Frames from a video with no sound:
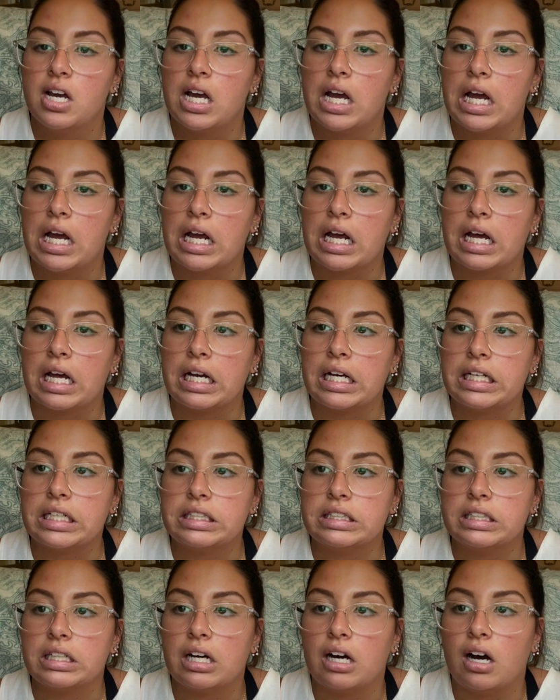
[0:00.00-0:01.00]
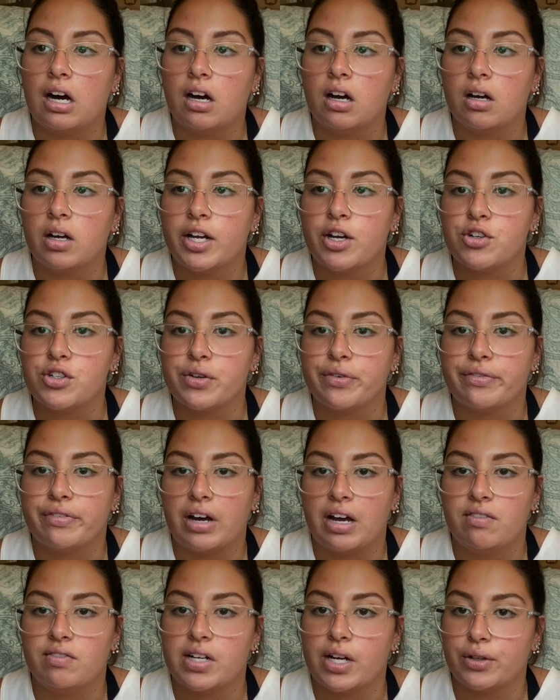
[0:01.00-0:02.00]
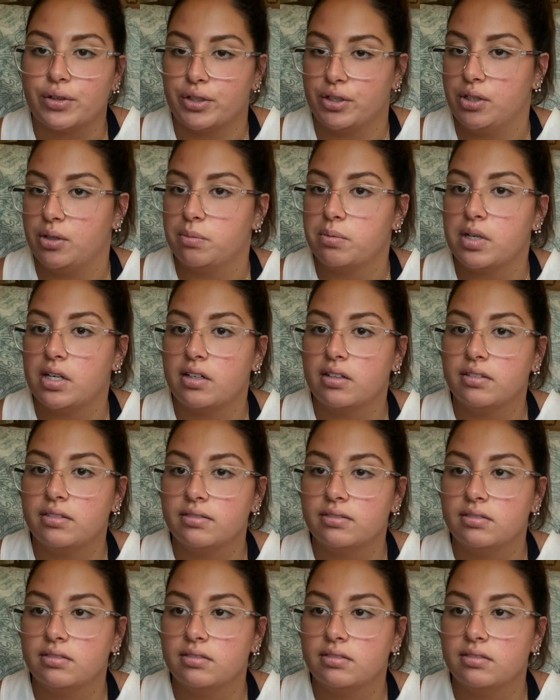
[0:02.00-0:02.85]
And here's a $5 coupon.